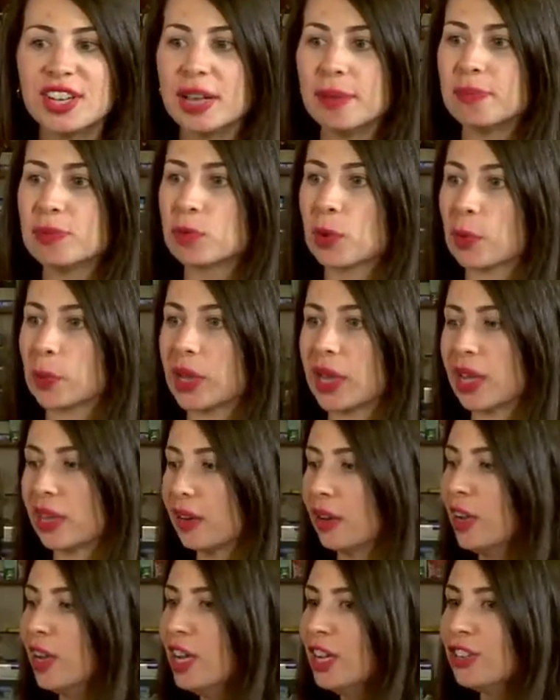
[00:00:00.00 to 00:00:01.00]
tips where we
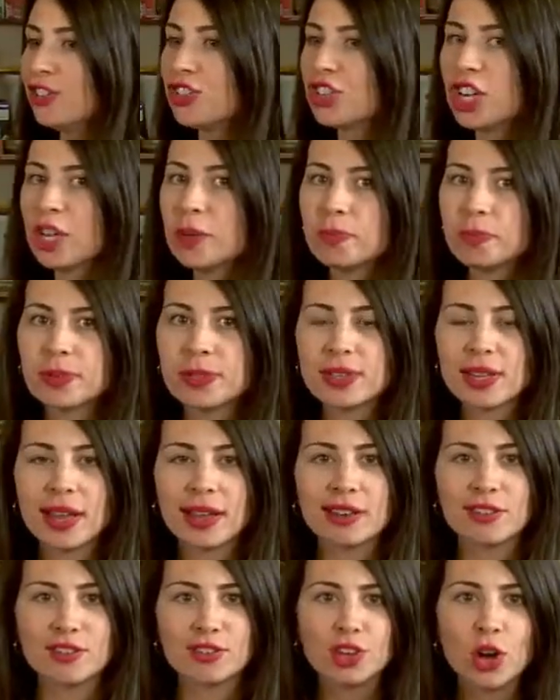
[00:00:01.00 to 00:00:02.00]
had chips
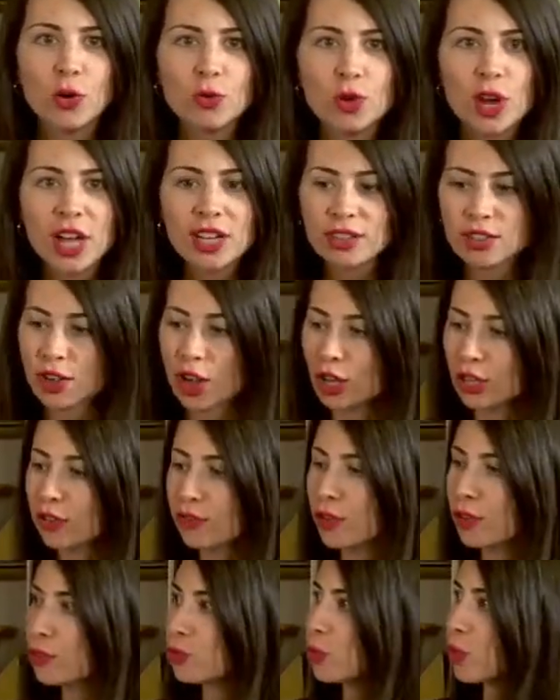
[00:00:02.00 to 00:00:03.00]
and donuts. All
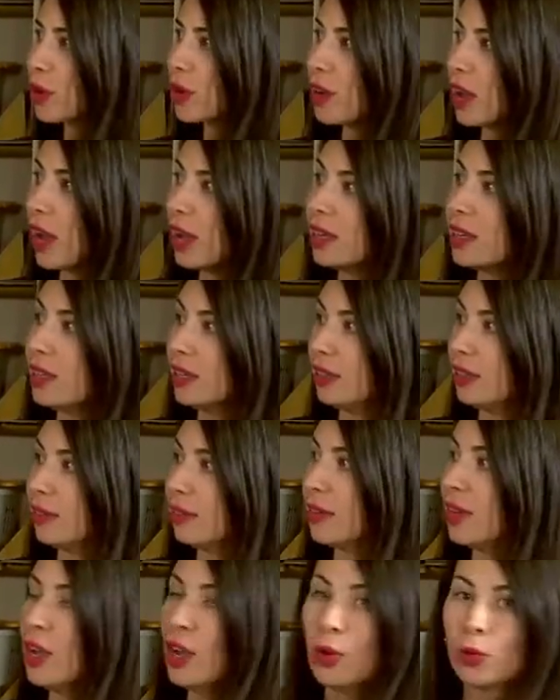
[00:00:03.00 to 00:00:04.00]
of those were not
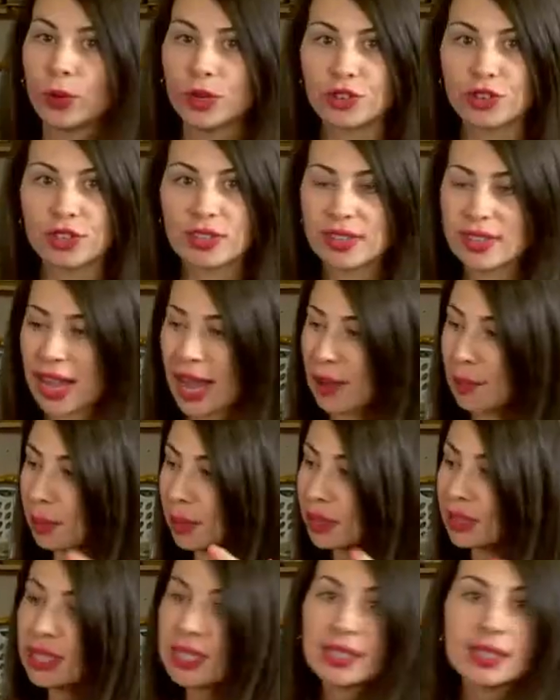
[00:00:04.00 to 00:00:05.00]
eaten, we should say.
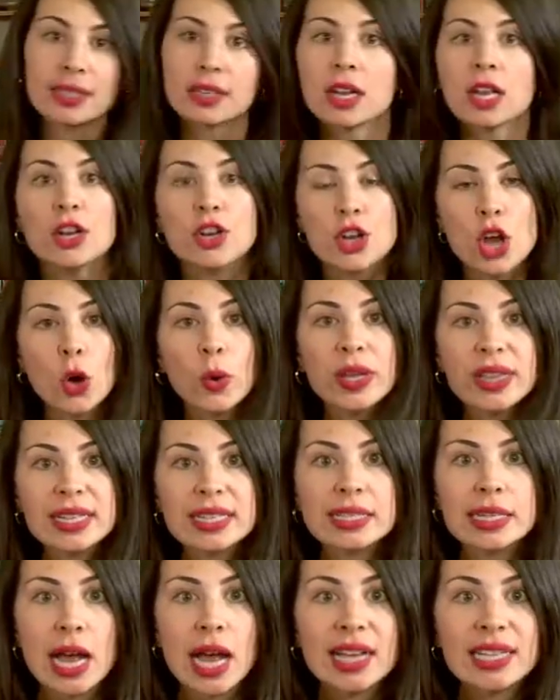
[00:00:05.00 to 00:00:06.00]
But listen, knowing
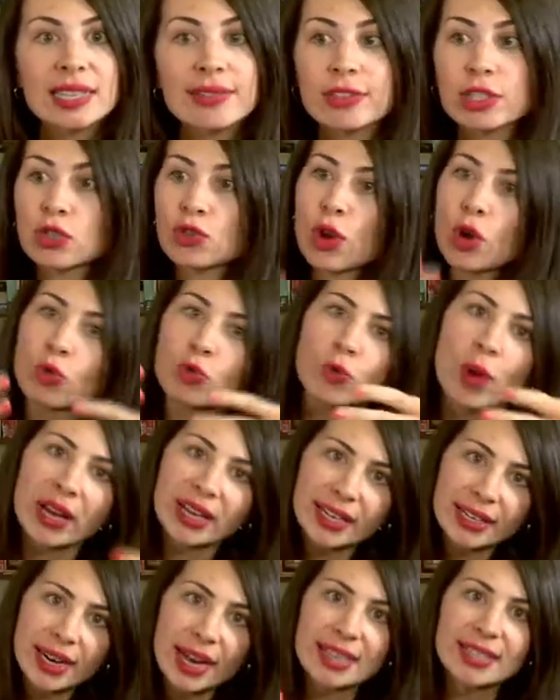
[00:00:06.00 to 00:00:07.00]
the signs of a stroke,
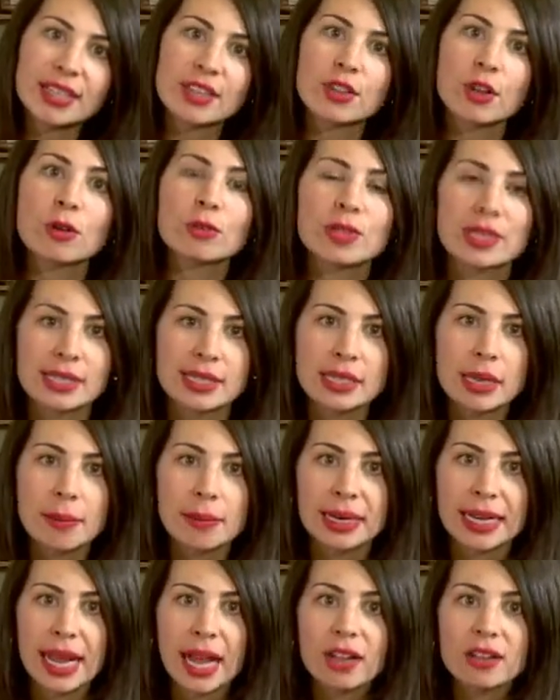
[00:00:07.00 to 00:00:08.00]
recognizing those in
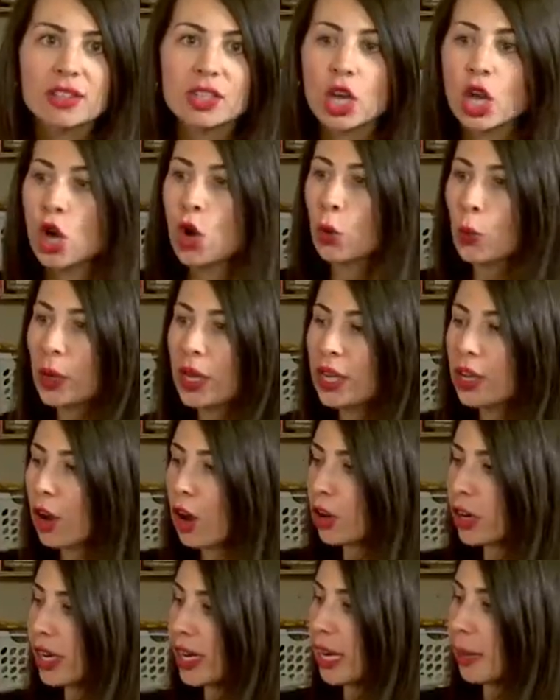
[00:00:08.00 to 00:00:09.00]
somebody else, we
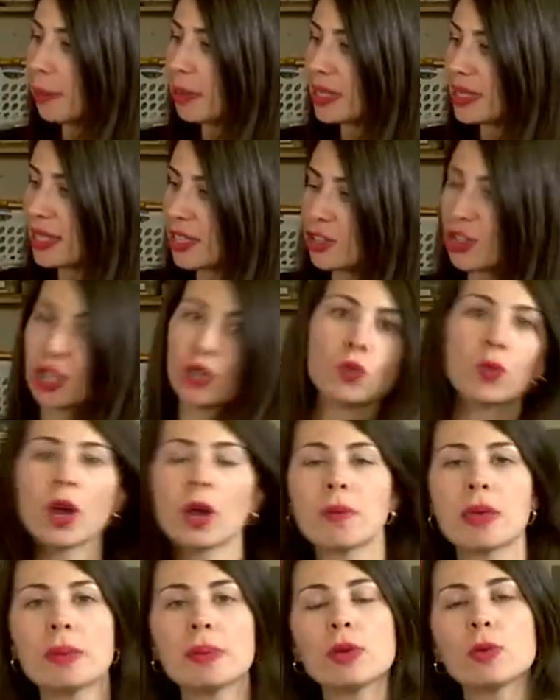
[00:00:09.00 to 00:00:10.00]
are in a position
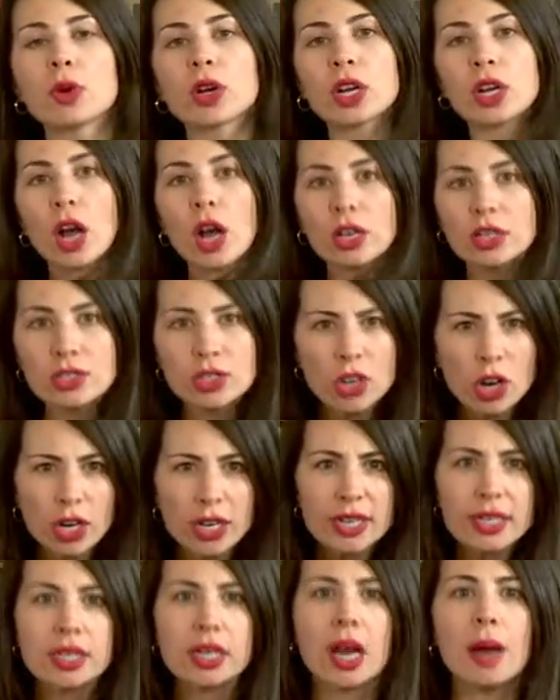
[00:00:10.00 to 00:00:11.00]
where maybe we're
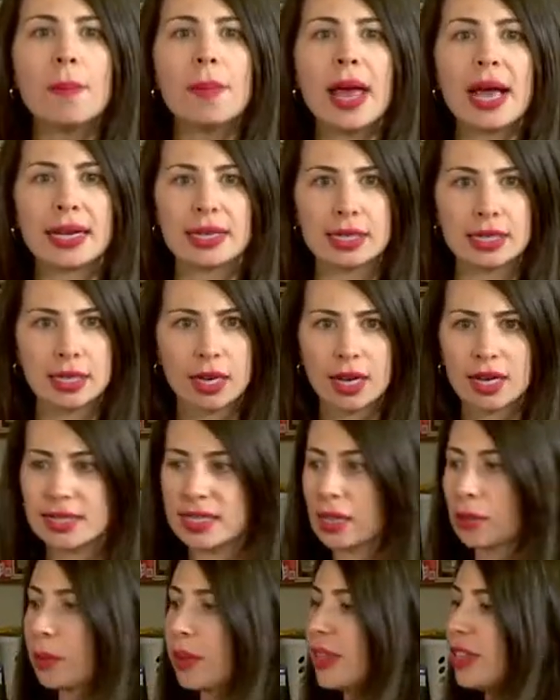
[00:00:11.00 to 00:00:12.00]
starting to come back into
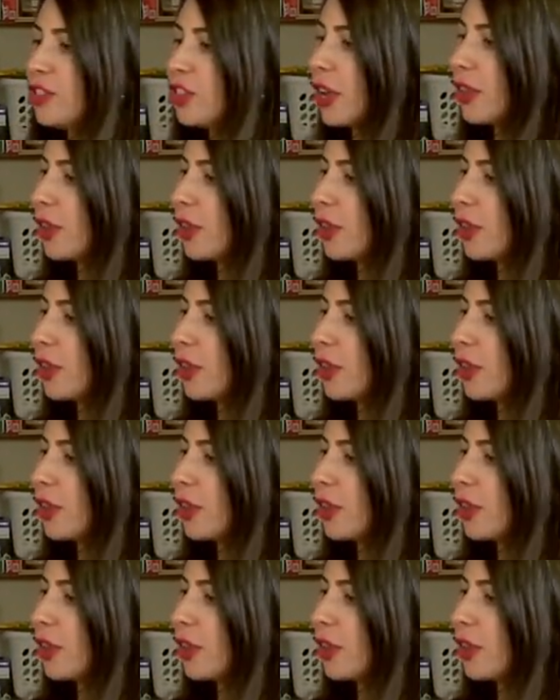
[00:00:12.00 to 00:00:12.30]
contact with each